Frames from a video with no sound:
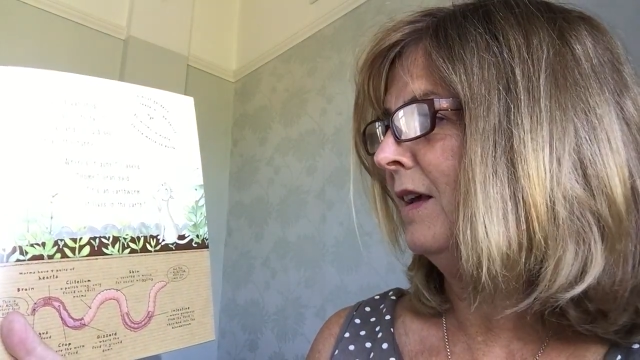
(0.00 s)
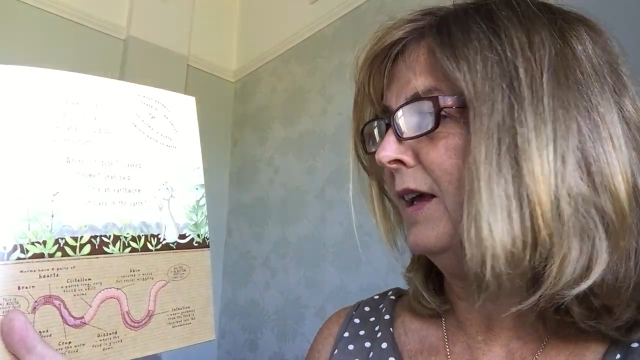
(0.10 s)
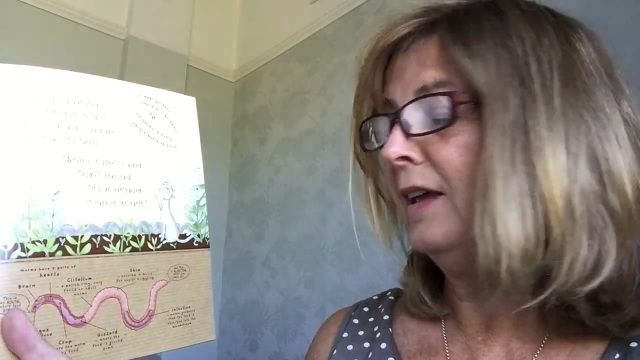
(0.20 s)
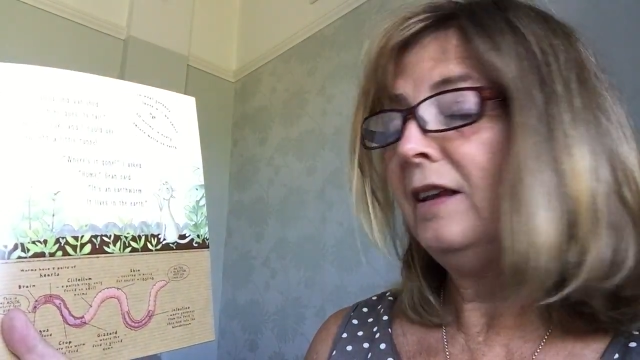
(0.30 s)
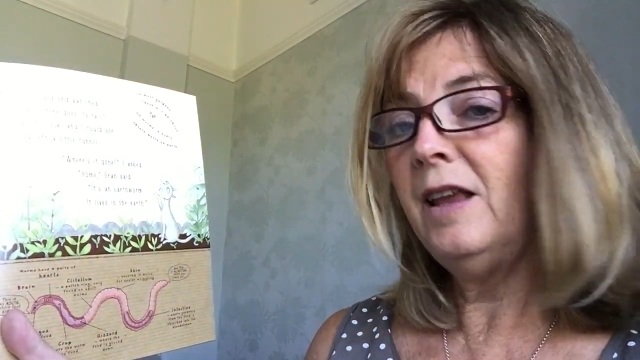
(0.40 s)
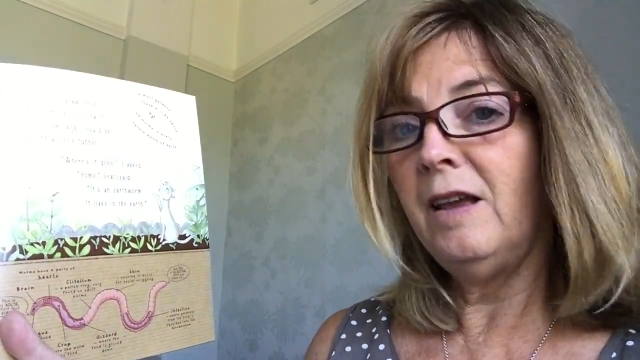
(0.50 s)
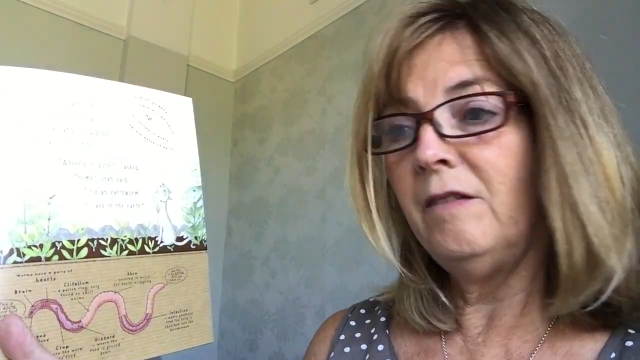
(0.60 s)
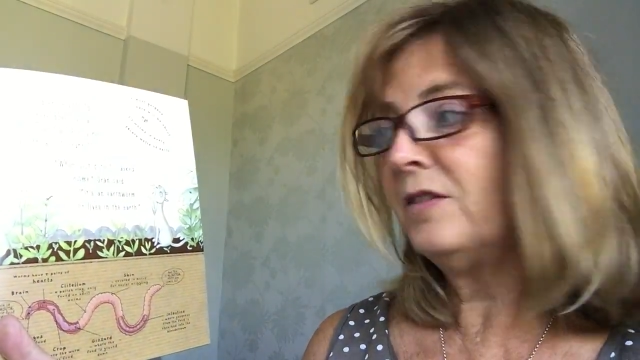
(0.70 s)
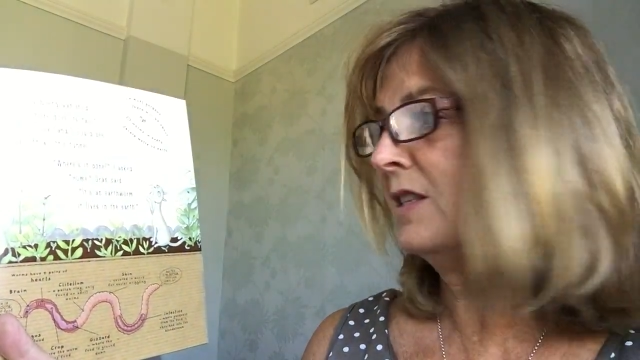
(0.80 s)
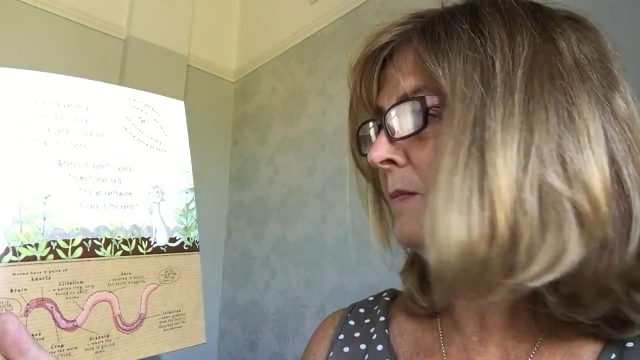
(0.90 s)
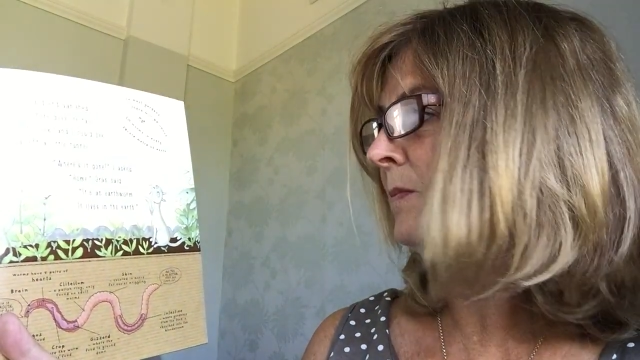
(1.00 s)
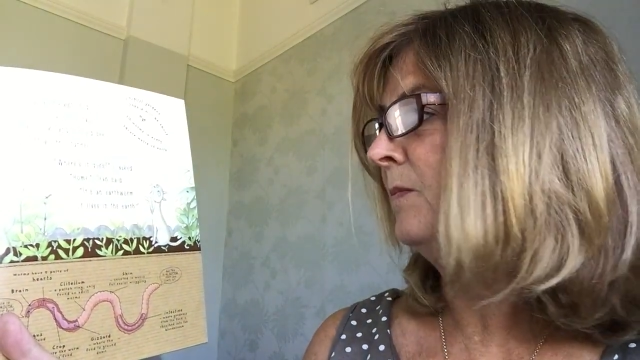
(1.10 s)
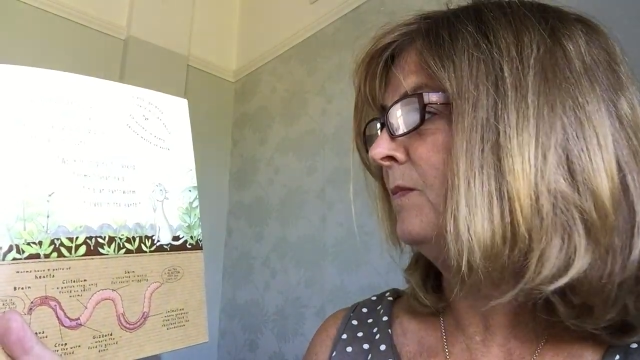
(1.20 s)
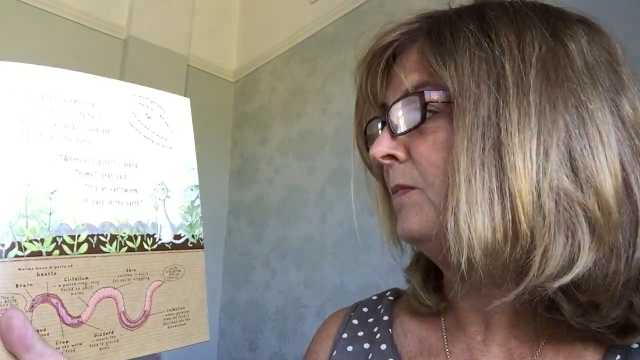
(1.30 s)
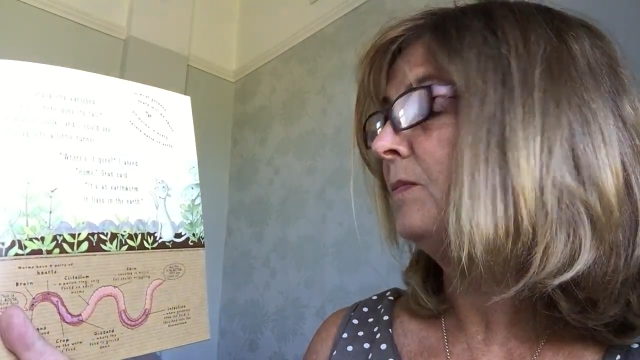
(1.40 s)
It lives
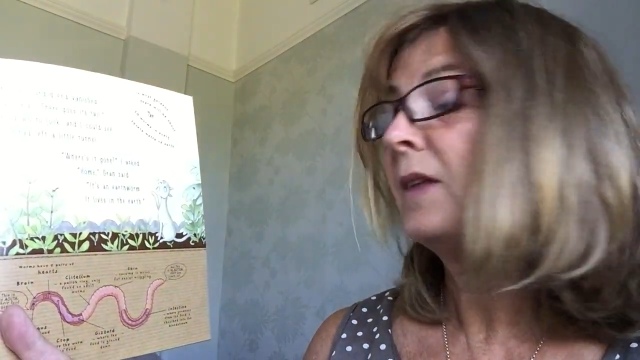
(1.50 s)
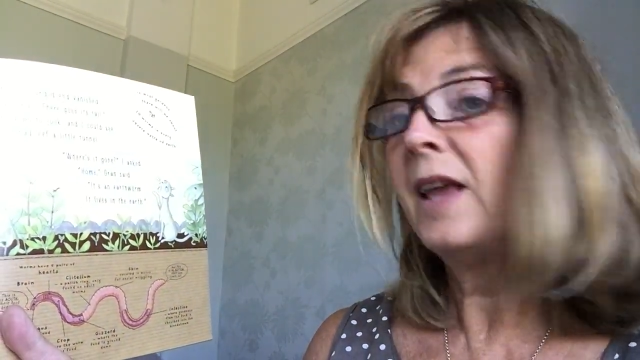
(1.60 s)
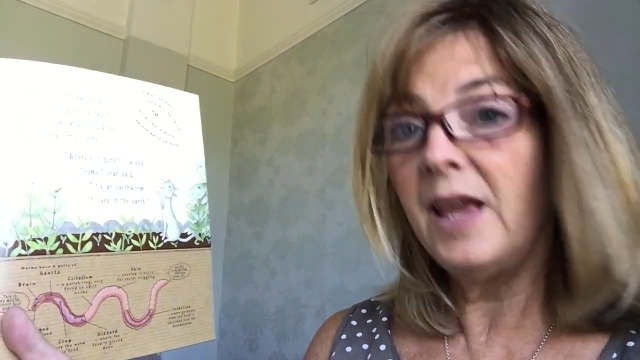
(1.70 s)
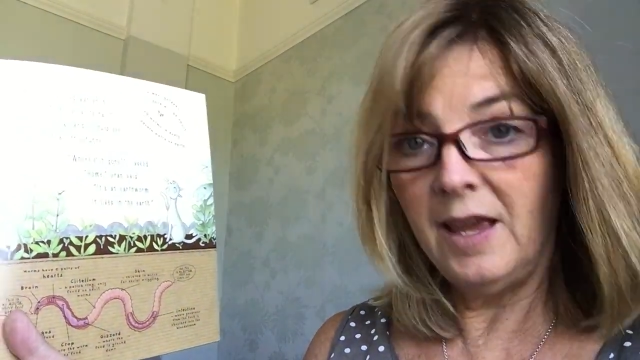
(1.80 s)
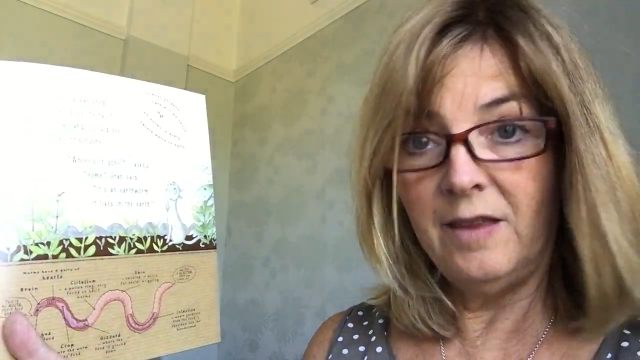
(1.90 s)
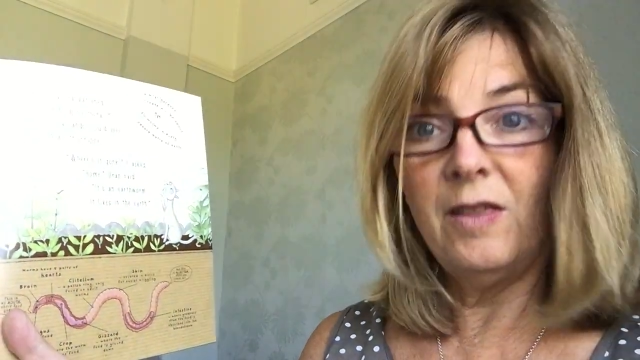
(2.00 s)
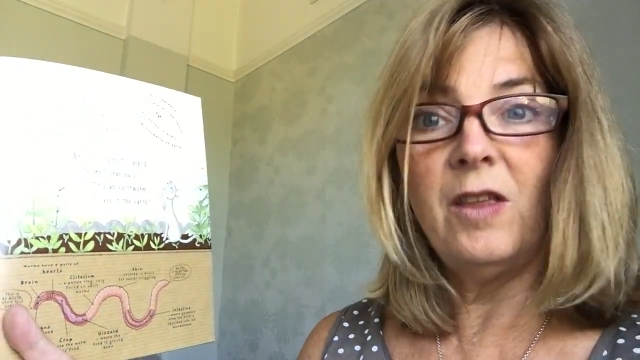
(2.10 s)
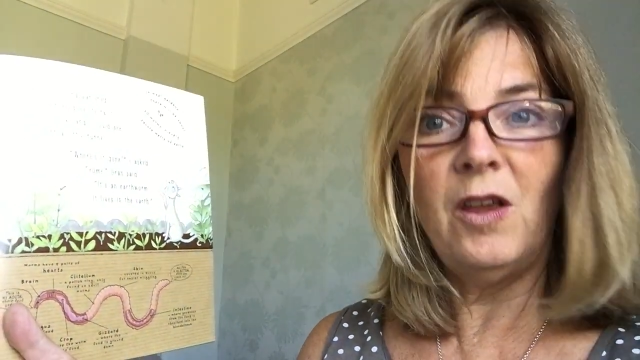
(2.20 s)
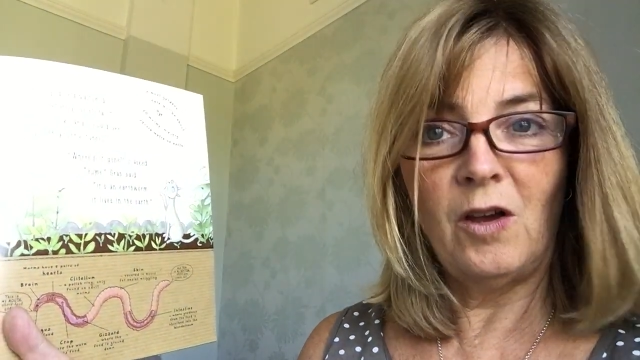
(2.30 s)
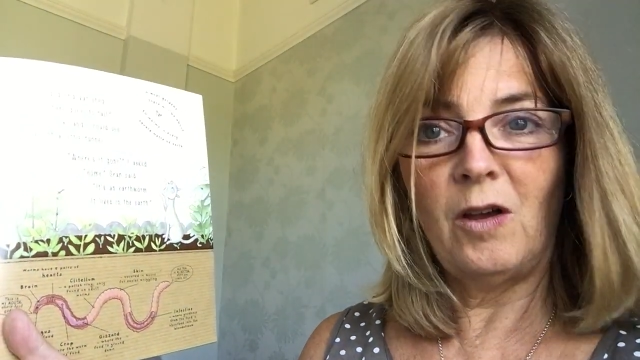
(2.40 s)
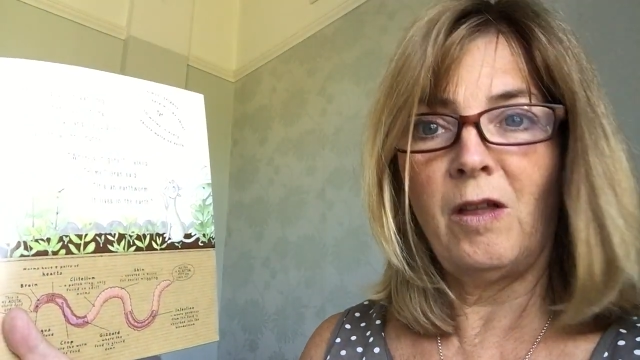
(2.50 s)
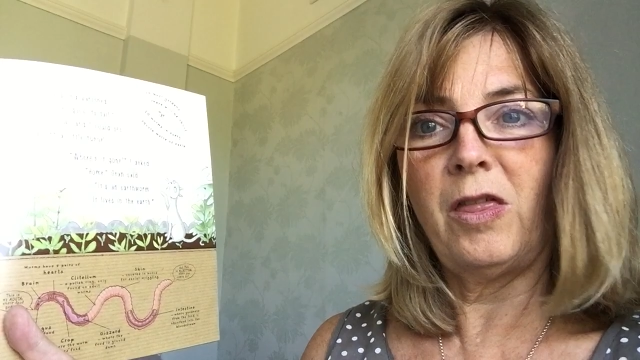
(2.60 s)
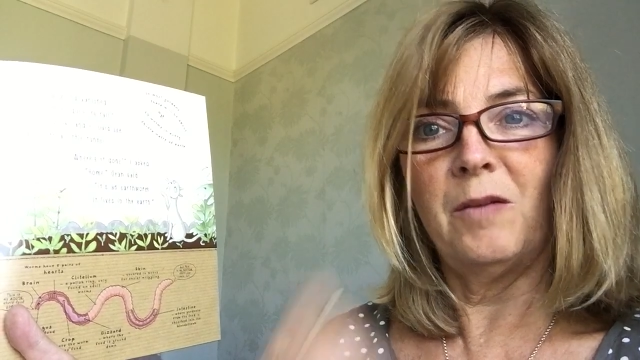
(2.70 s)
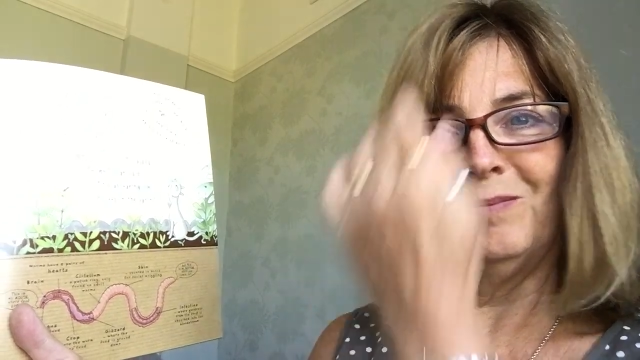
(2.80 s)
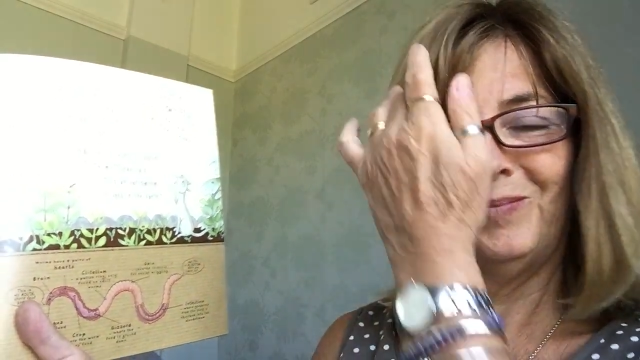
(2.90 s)
in the earth."